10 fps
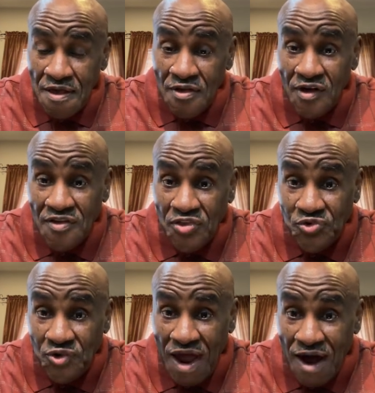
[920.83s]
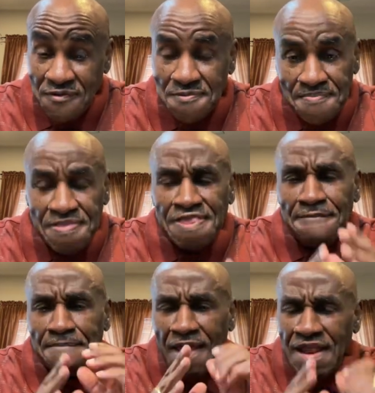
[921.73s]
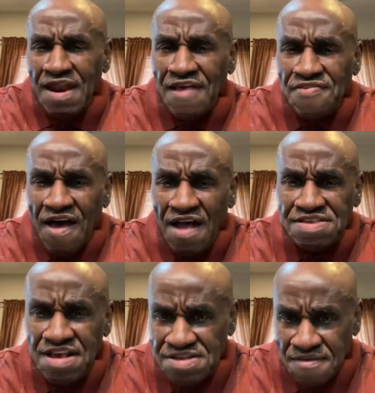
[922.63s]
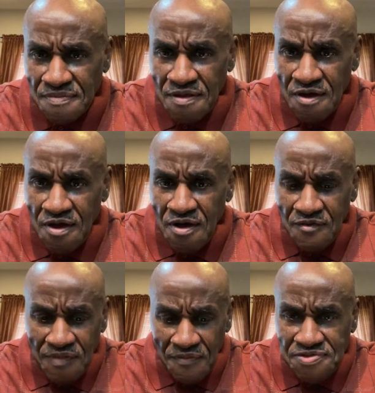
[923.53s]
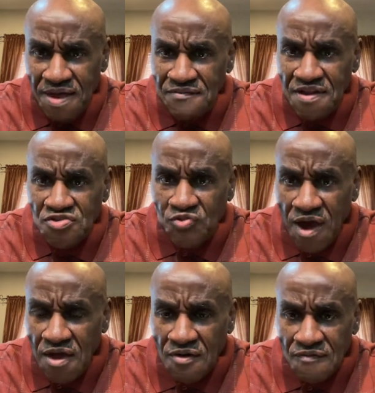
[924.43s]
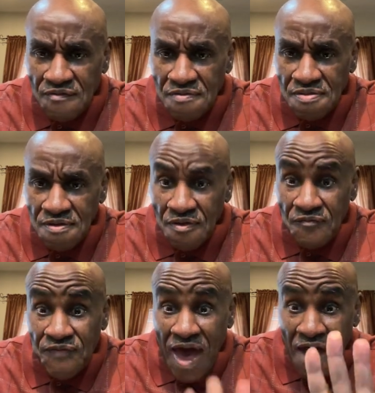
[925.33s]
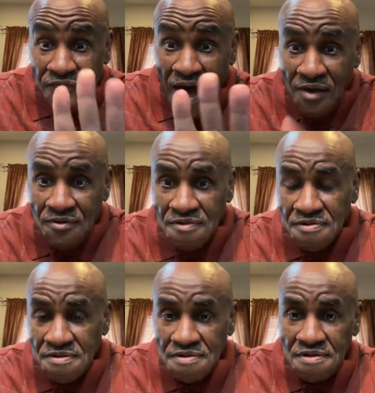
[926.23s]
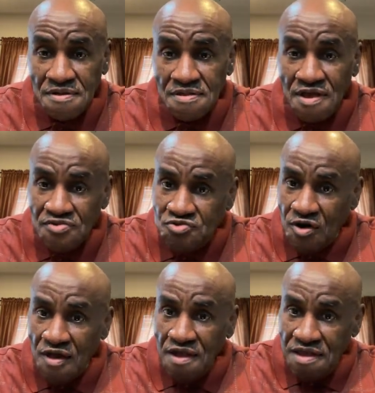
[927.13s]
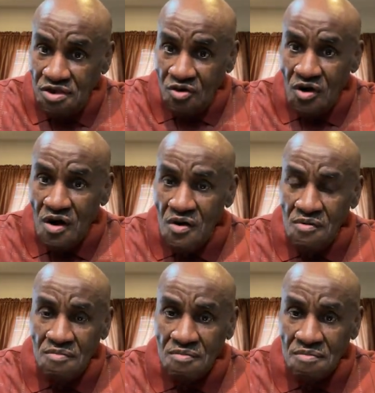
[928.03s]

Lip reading: So that's 3 hours. And then they start teaching from 7 to 12, 5 hours. That's 2. Then you go home.